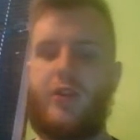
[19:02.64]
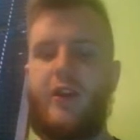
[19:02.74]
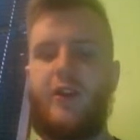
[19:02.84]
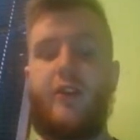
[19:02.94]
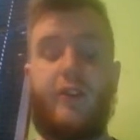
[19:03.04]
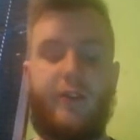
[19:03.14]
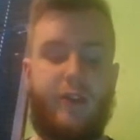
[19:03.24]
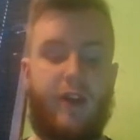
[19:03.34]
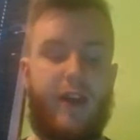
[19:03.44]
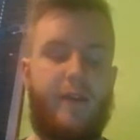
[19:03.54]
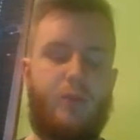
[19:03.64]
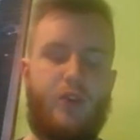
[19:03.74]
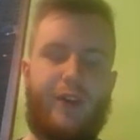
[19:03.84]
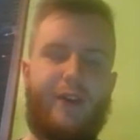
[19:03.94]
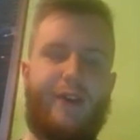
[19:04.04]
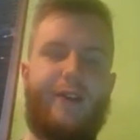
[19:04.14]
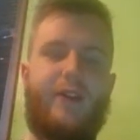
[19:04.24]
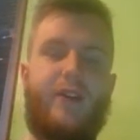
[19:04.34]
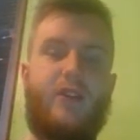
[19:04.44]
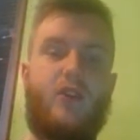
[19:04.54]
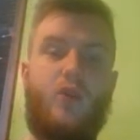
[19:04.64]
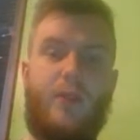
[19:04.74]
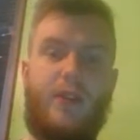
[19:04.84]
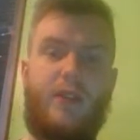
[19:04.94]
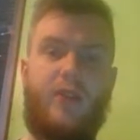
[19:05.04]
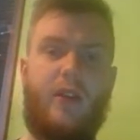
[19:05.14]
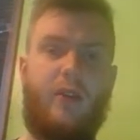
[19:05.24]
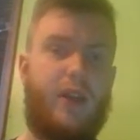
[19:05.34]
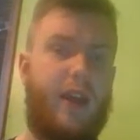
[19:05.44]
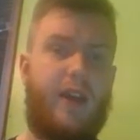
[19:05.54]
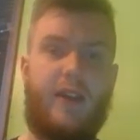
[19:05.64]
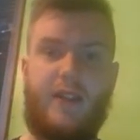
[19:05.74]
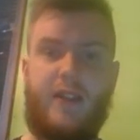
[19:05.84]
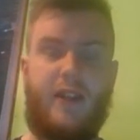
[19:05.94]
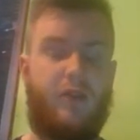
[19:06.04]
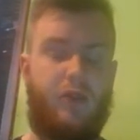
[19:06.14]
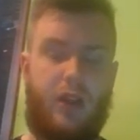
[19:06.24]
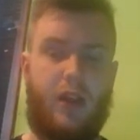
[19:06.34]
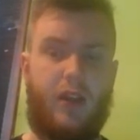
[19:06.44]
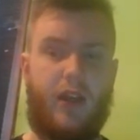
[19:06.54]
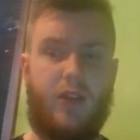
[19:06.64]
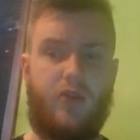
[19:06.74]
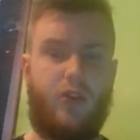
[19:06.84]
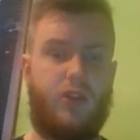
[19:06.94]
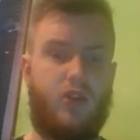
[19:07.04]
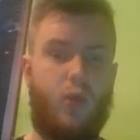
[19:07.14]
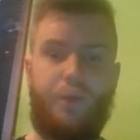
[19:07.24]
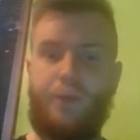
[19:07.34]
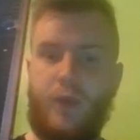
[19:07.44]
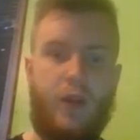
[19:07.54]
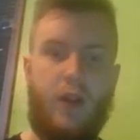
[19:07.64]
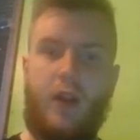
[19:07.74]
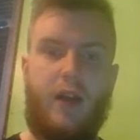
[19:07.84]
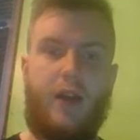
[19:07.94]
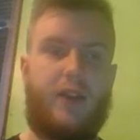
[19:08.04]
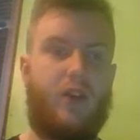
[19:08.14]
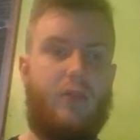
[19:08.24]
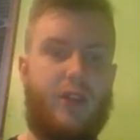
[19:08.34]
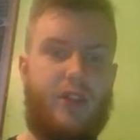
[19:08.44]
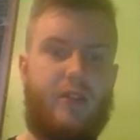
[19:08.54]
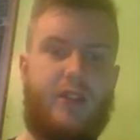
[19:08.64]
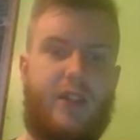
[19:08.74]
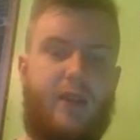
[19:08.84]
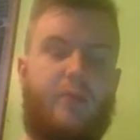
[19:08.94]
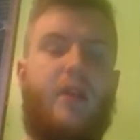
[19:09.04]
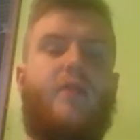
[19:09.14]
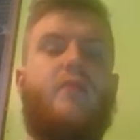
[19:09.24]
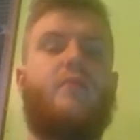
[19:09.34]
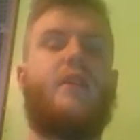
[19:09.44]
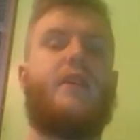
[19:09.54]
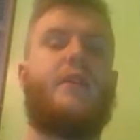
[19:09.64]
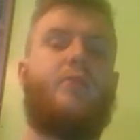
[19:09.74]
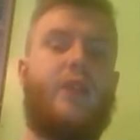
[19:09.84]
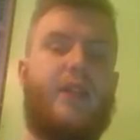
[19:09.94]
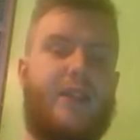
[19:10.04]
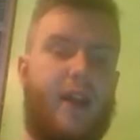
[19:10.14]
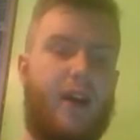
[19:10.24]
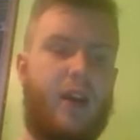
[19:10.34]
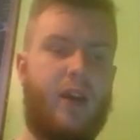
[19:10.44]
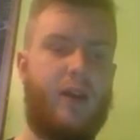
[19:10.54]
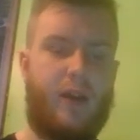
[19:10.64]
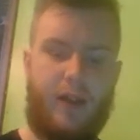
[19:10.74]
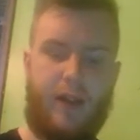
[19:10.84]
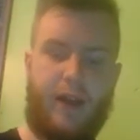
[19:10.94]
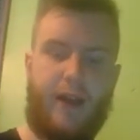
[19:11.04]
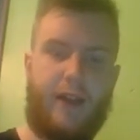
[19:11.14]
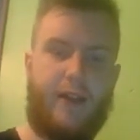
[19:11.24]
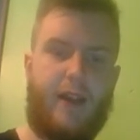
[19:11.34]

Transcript: another League V UPC right now, and again, as I said, I really like Gastrodon, so not much else to say apart from Pretty Slug, and